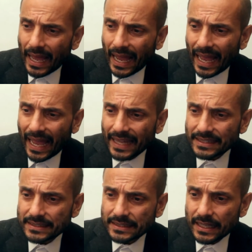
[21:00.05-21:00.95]

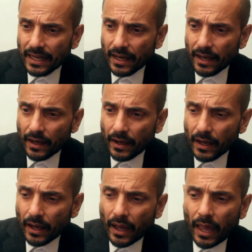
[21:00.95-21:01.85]
and
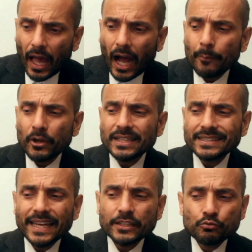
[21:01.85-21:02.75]
I'm going to
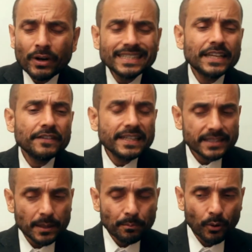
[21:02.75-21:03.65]
say it's relatively
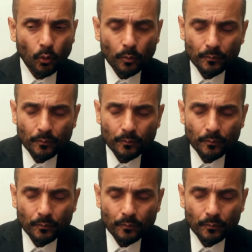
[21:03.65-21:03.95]
simple,